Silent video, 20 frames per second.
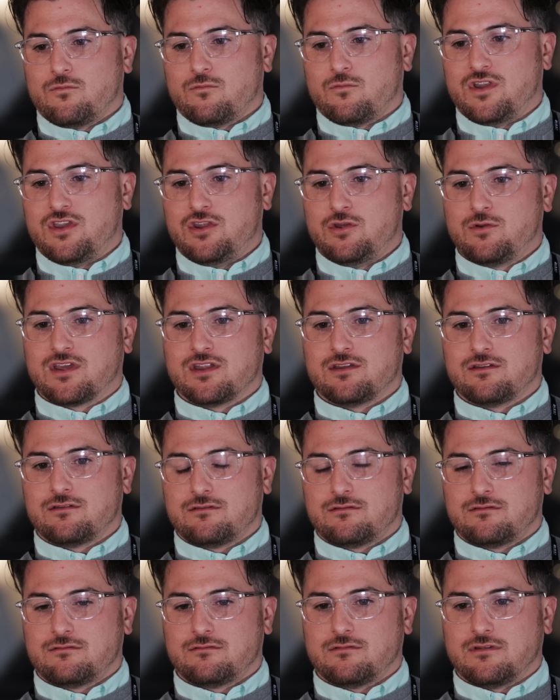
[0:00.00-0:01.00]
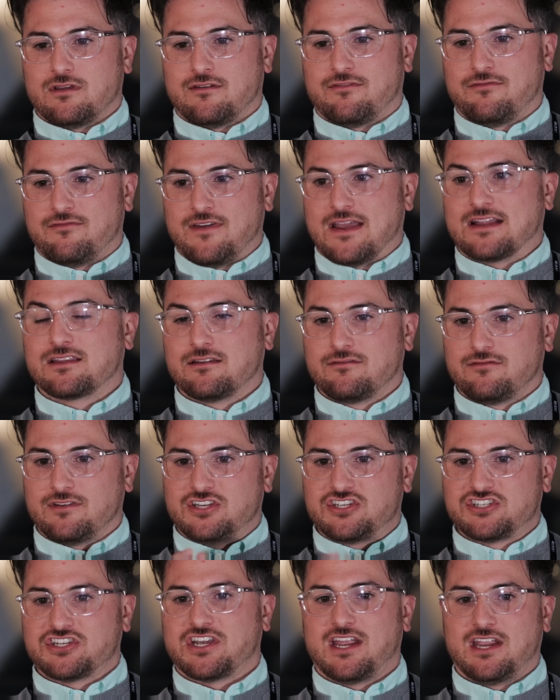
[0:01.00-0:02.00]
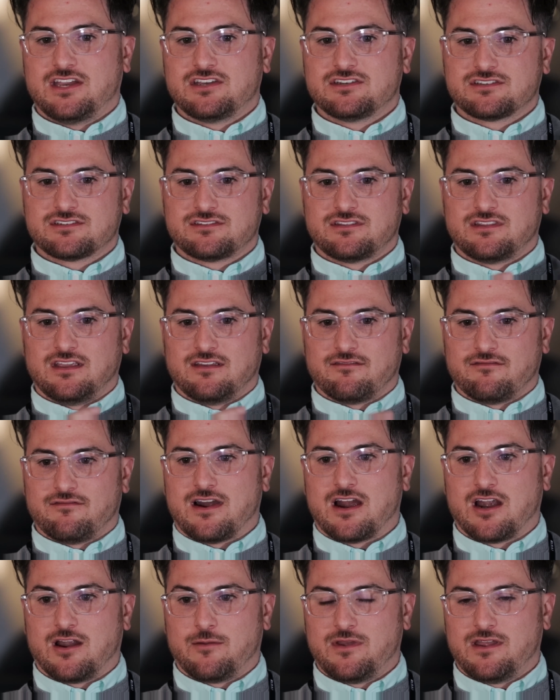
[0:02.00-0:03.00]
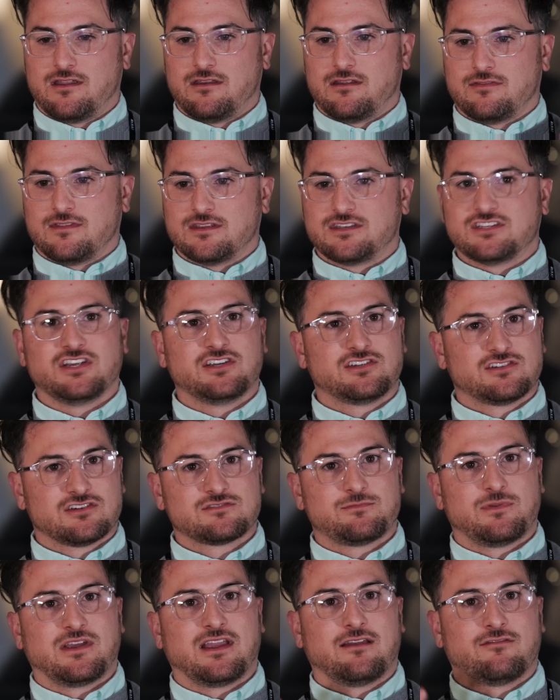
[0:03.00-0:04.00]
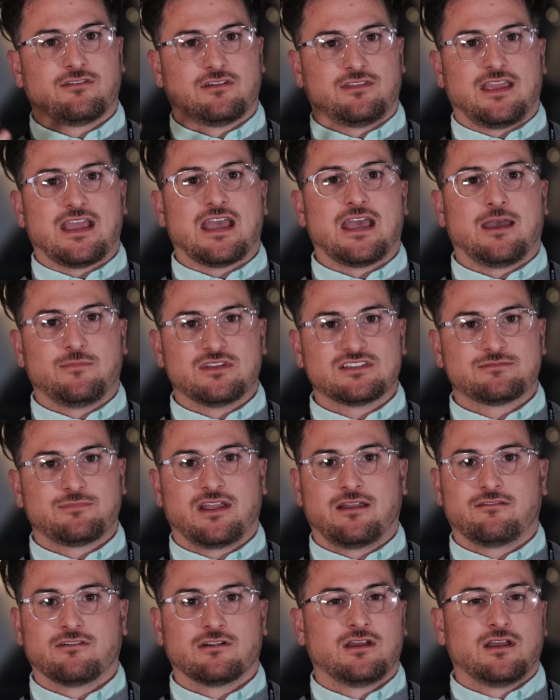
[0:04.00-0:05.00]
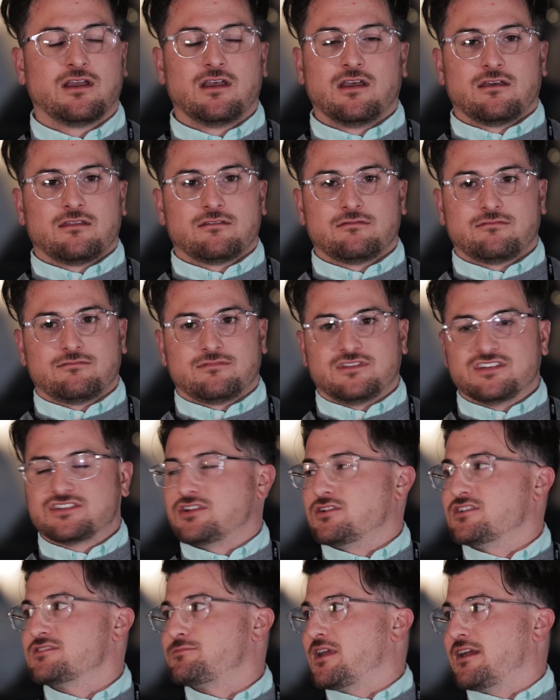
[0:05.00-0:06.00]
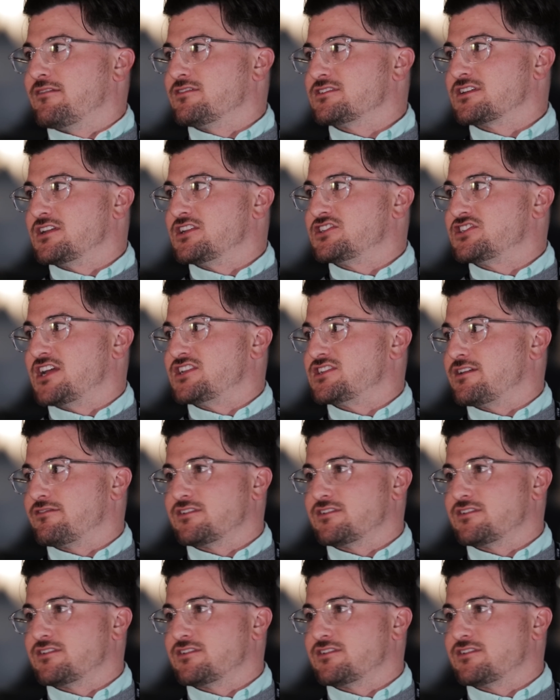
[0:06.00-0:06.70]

when you can effectively change the environment and the teacher's behavior and the admin's behavior, the student's behavior is going to change